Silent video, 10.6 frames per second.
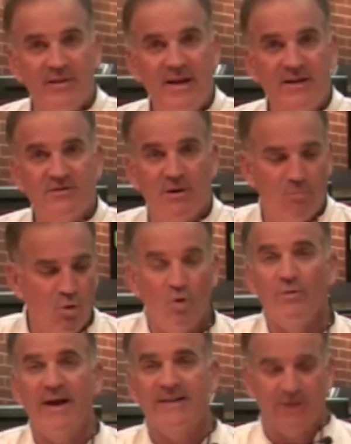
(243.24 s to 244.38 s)
these and more
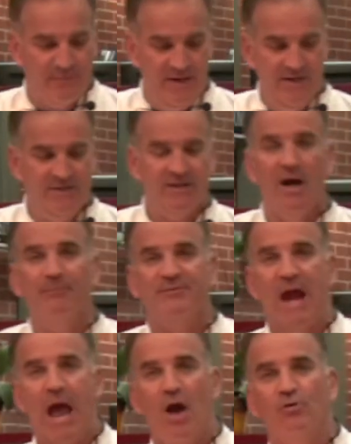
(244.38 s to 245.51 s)
recipes,
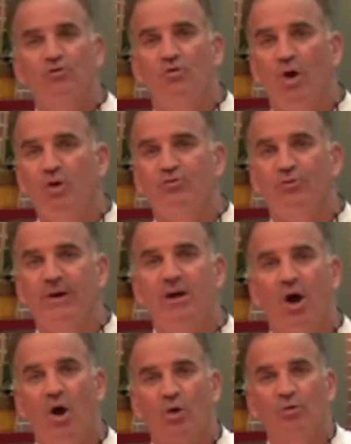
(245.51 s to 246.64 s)

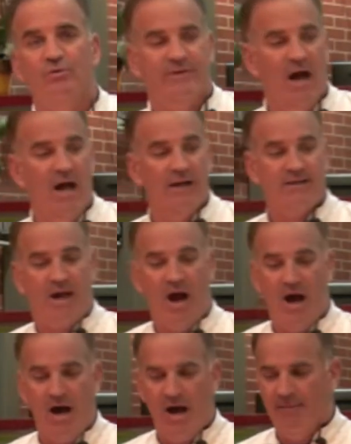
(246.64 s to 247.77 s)

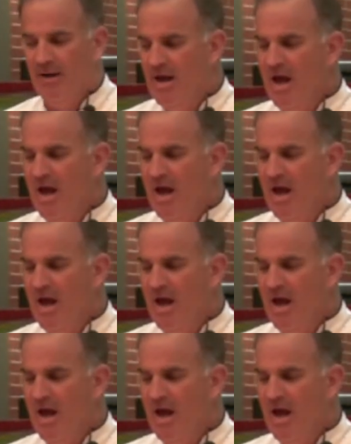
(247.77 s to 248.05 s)
uptowngroceryco.com.